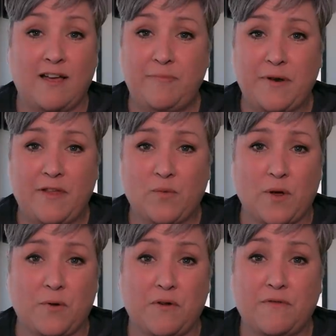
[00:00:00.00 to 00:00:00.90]
I've been on the
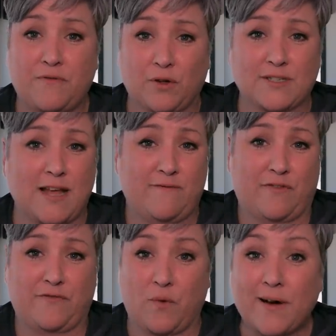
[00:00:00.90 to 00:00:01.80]
road full-time
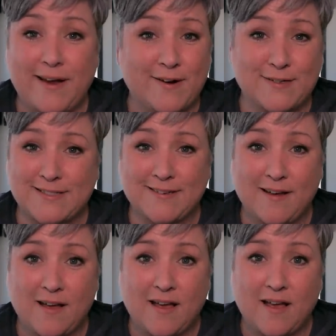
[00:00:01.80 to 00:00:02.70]
for 4 years.
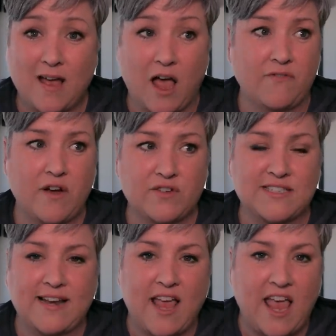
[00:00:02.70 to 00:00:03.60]
I've never
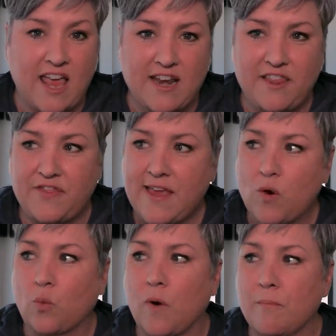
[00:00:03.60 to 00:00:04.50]
seen
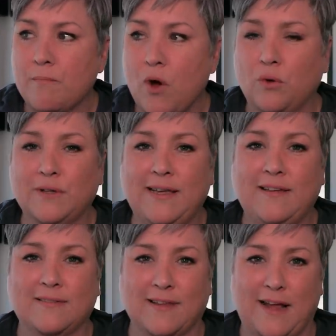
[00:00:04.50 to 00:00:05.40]
anything
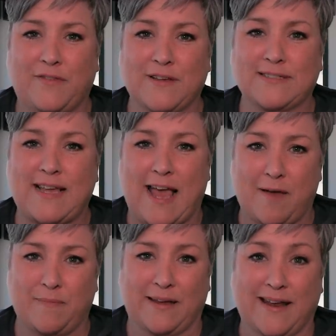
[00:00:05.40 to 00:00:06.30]
remotely like this
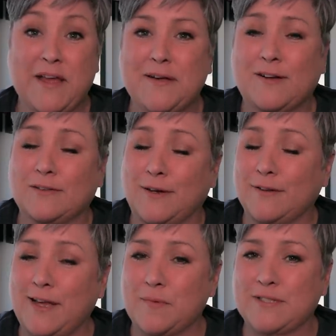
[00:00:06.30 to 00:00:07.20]
happen.
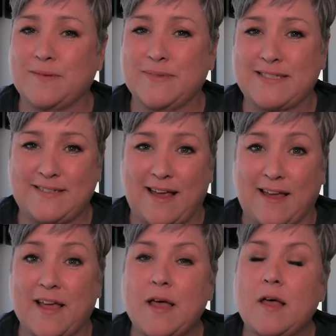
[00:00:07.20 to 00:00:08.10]
Clearly it was a
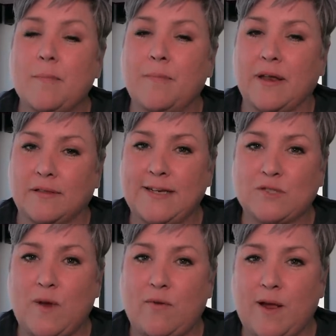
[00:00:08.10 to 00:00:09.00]
mistake, but at
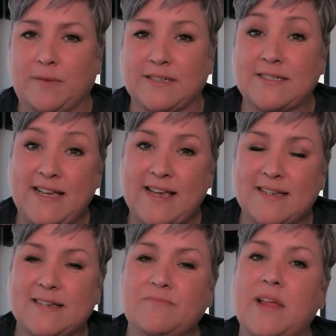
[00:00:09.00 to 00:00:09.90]
least we were able to see
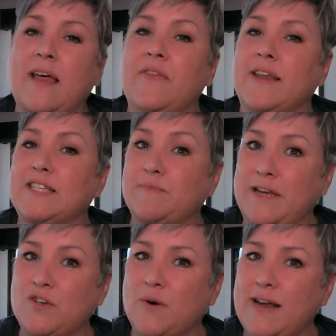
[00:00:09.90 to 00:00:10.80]
it and then
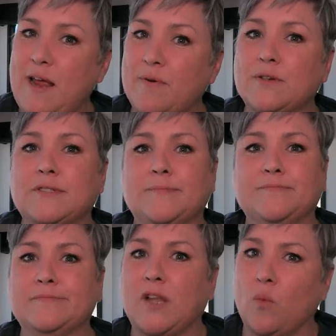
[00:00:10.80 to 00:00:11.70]
explain to our neighbors
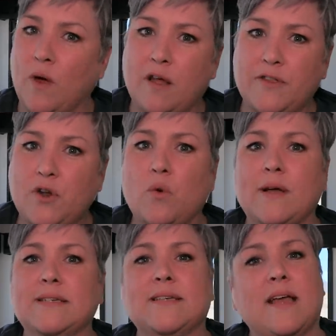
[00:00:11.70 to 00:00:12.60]
what all the
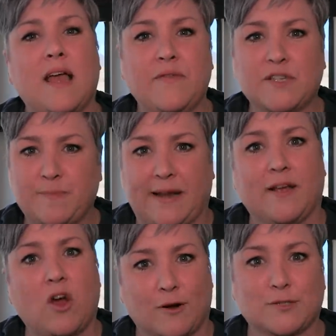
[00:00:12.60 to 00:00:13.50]
noise and the
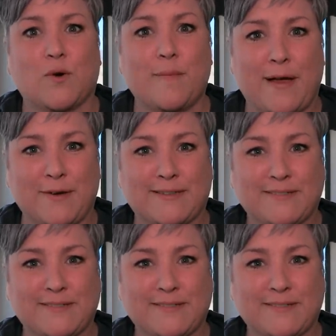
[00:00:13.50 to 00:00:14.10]
speeding cars were about.